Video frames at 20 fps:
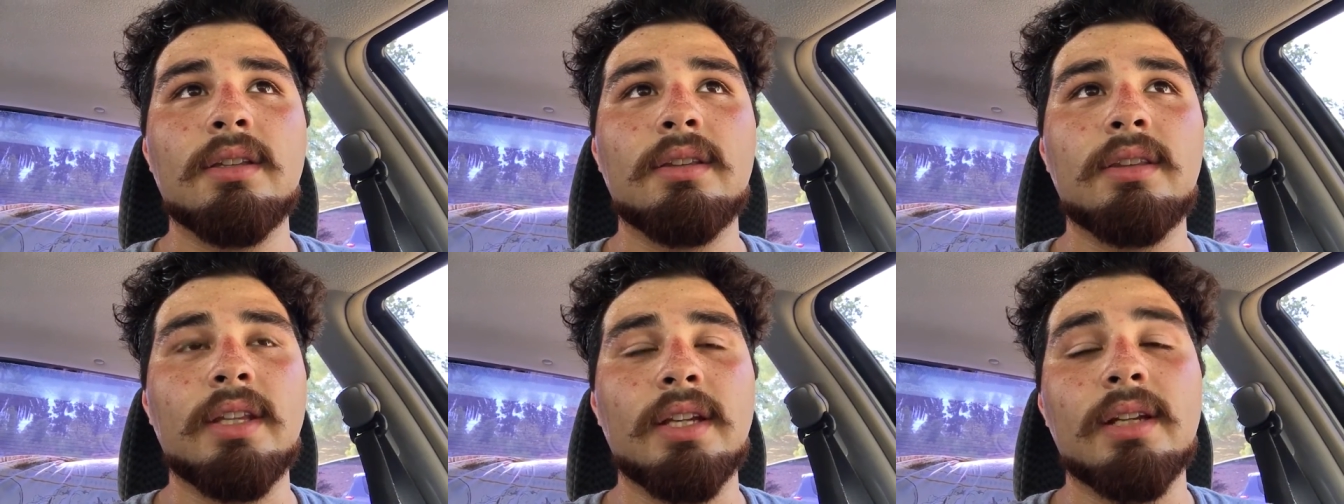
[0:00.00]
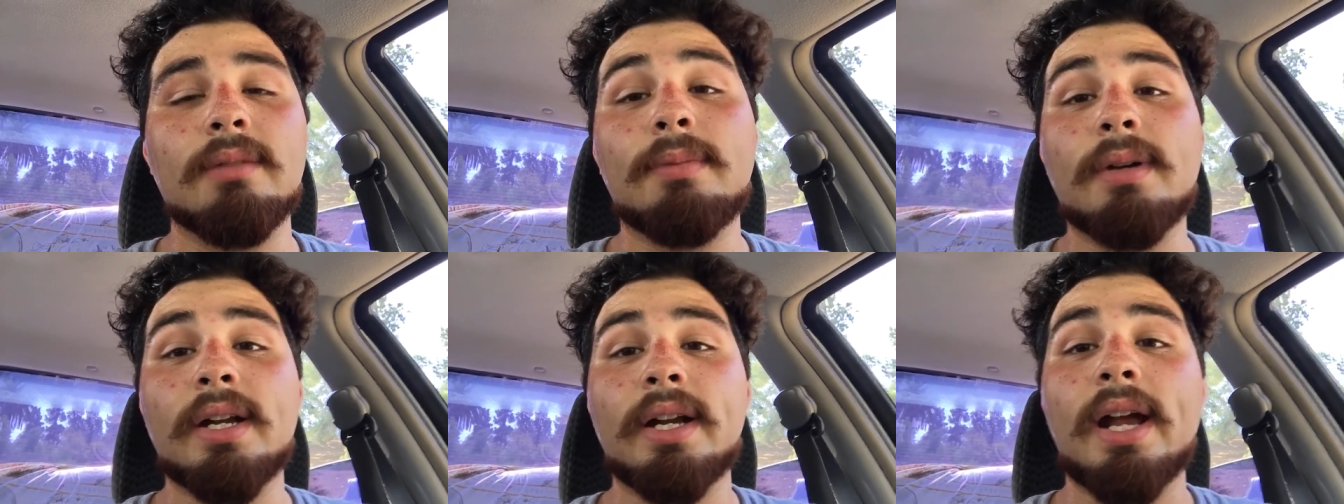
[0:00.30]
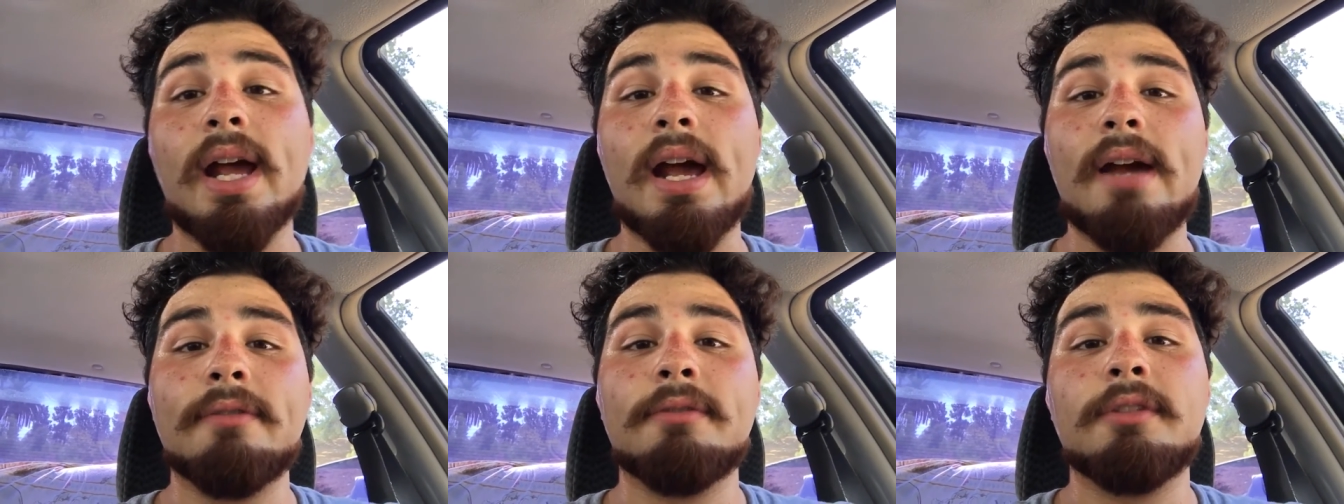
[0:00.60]
think about it
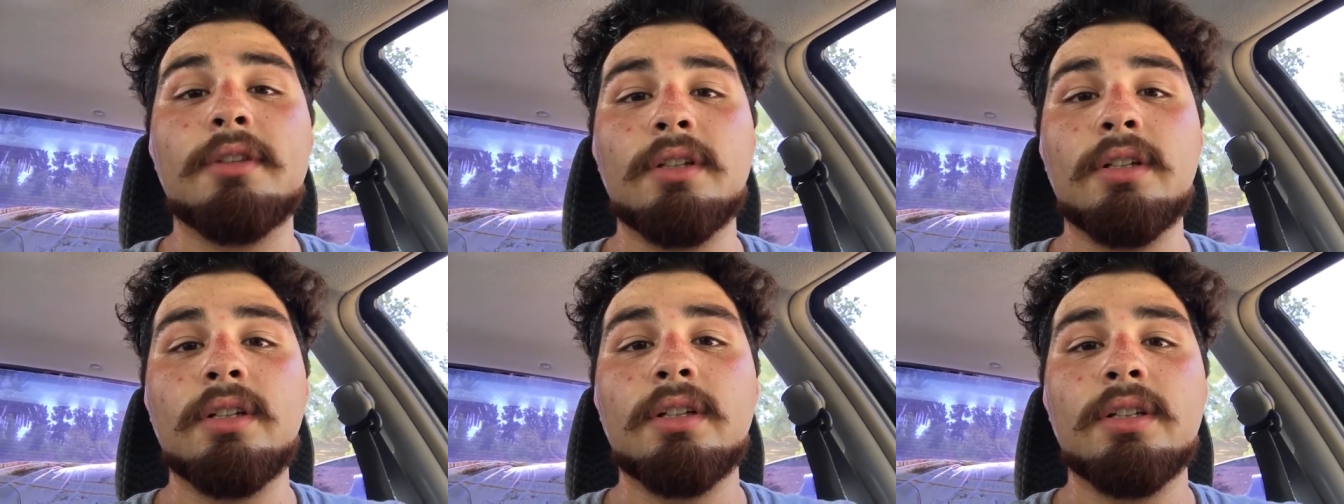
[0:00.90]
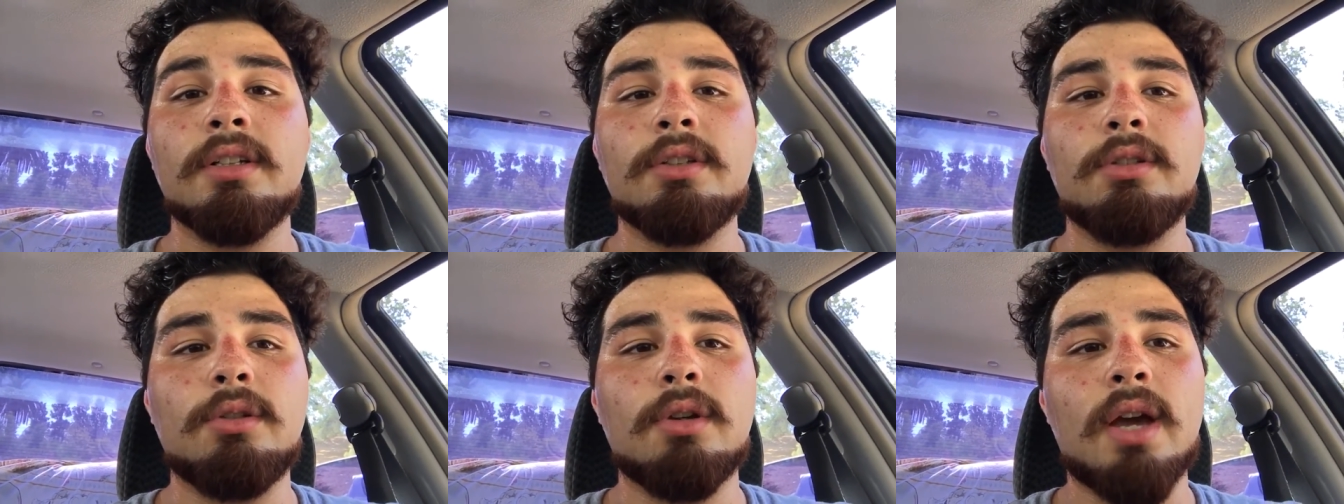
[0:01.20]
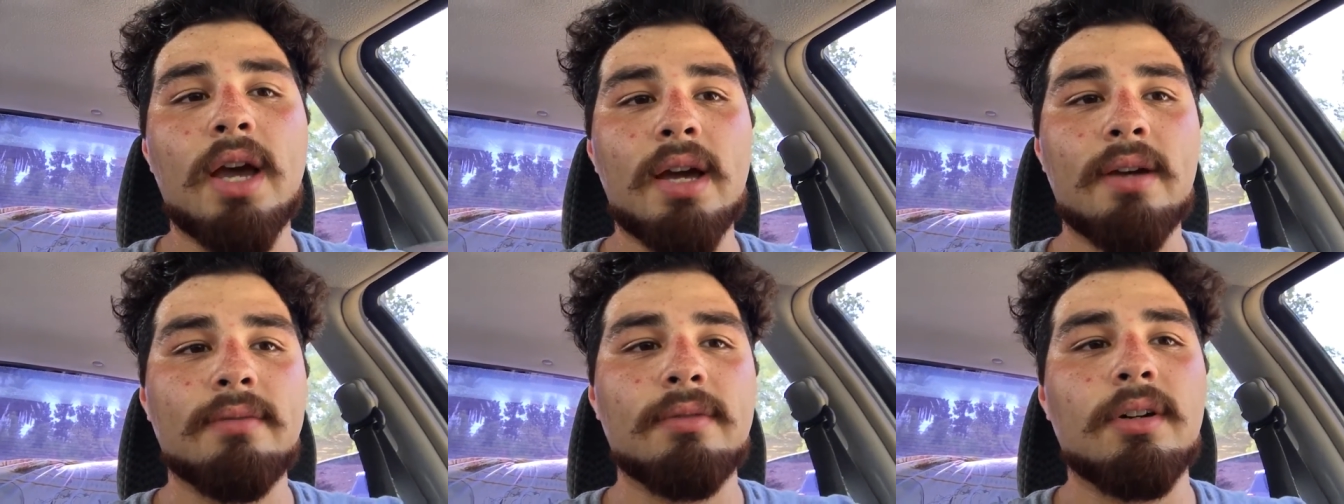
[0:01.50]
after you
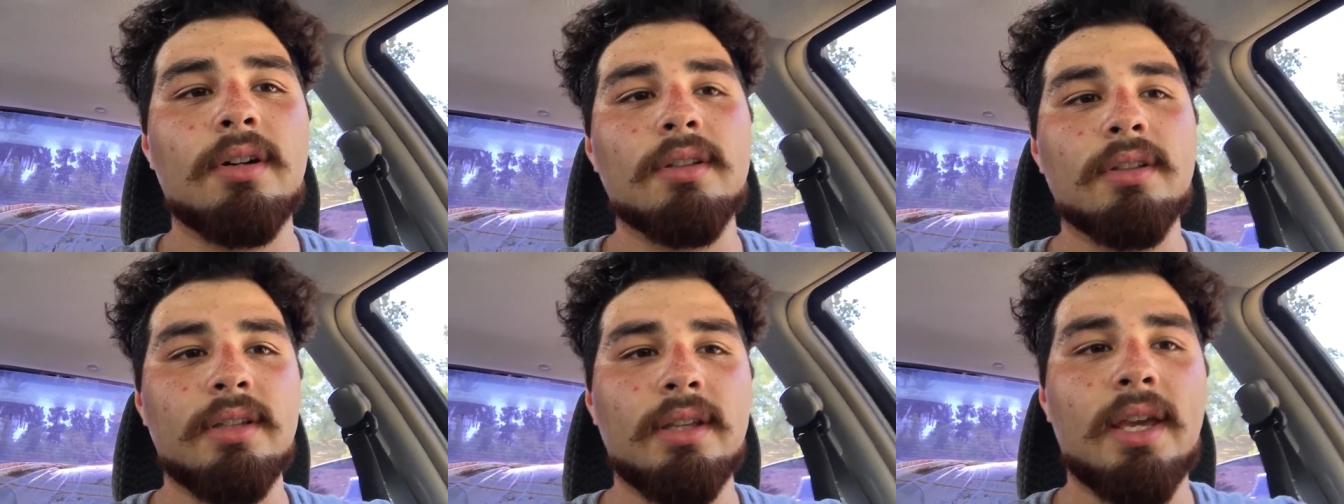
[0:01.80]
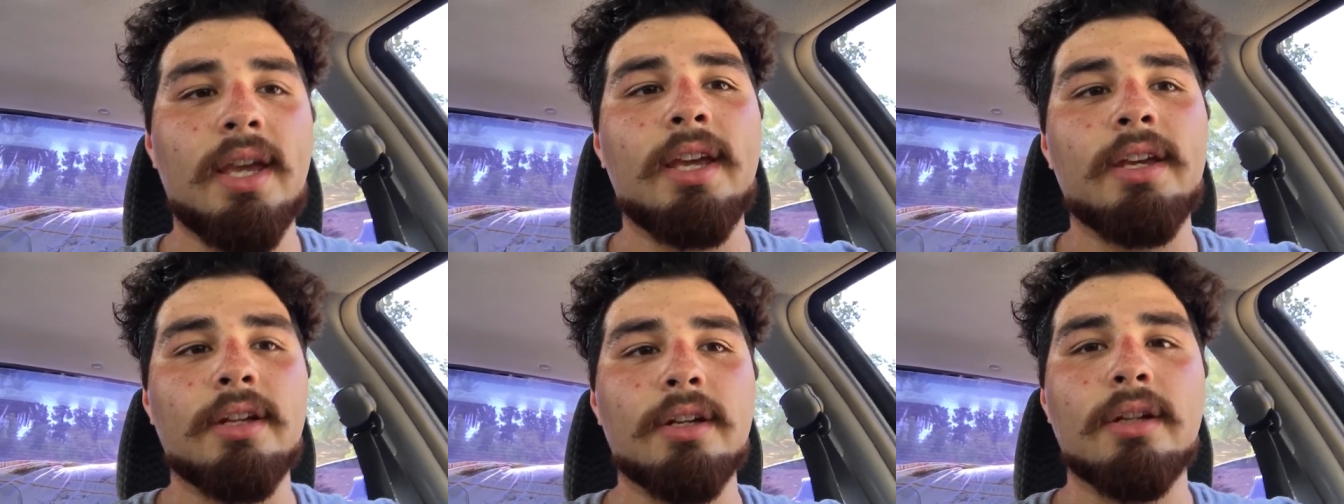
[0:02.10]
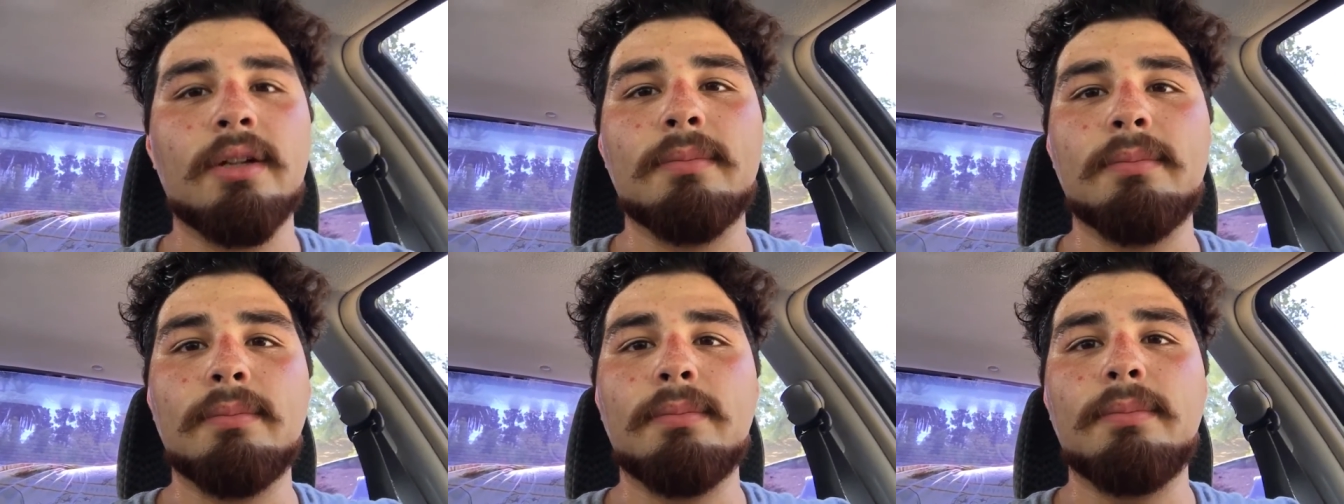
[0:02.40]
have all the
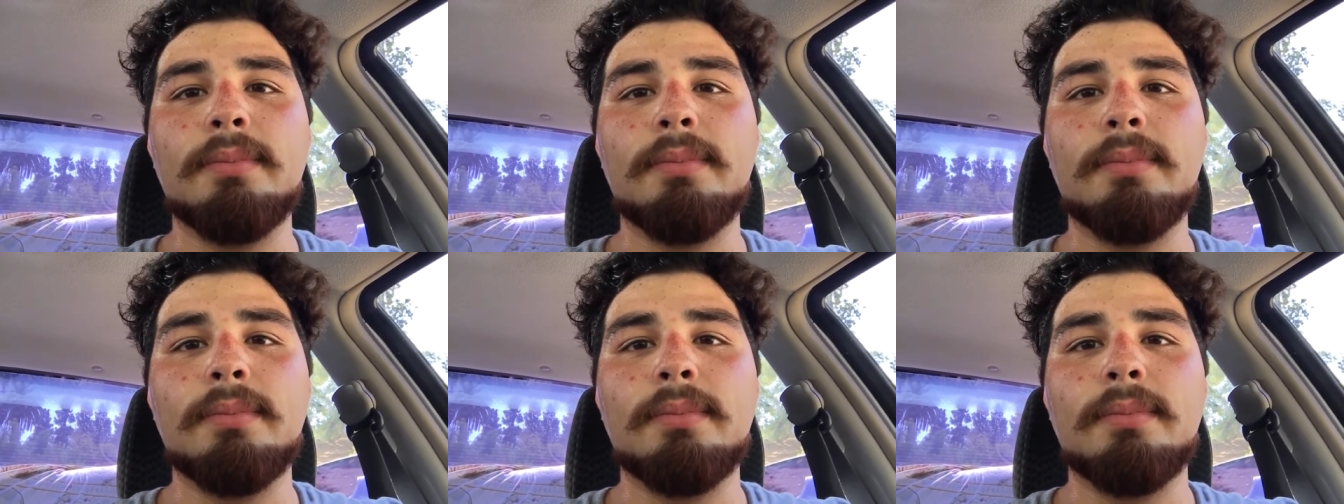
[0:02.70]
anger